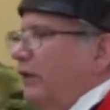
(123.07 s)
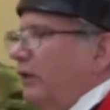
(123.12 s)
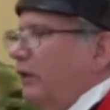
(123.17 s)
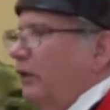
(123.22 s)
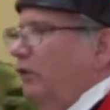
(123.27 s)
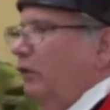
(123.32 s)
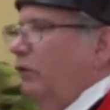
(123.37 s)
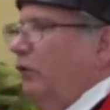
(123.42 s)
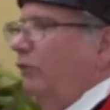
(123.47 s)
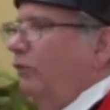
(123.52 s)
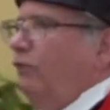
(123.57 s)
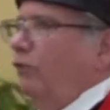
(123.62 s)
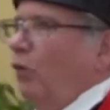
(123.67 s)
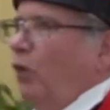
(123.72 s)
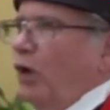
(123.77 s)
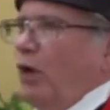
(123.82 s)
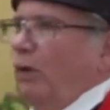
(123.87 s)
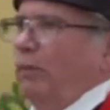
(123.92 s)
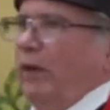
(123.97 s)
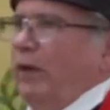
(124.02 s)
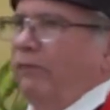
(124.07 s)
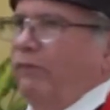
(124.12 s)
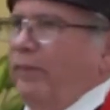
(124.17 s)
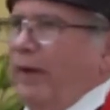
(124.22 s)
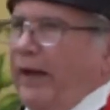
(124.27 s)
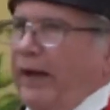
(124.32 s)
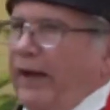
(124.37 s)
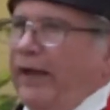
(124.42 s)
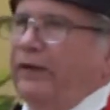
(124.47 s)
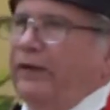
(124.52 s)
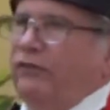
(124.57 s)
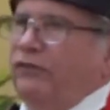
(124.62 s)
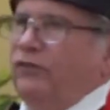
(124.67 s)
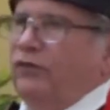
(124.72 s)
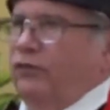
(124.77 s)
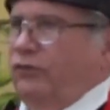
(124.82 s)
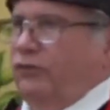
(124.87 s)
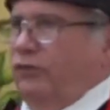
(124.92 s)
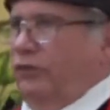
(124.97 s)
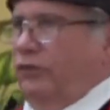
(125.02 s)
in the uniform of my
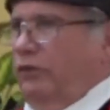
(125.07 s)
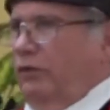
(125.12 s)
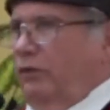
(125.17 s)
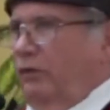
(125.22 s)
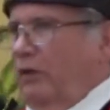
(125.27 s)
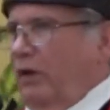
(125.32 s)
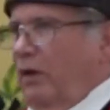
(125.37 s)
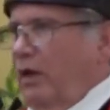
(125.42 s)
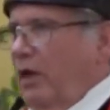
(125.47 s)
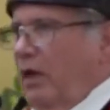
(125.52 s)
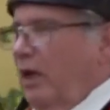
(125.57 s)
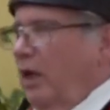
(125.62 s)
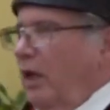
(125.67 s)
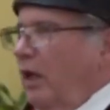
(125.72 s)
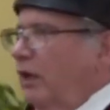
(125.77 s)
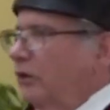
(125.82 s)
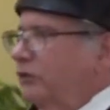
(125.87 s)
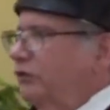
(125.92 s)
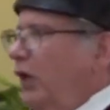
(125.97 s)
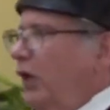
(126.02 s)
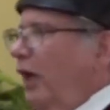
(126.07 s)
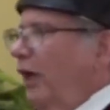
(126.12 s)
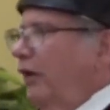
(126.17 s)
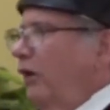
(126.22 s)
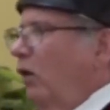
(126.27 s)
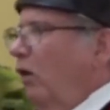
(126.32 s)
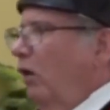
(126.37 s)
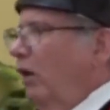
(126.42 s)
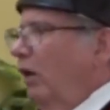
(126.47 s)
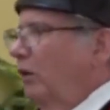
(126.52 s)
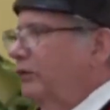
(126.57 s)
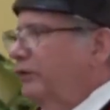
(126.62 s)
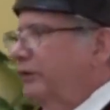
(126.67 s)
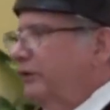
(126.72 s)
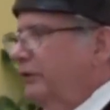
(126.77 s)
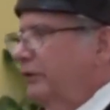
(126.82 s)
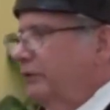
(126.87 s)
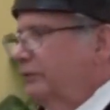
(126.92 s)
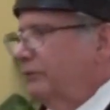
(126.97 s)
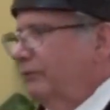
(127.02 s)
ancestor, John
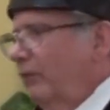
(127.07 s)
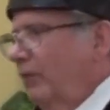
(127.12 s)
Austin.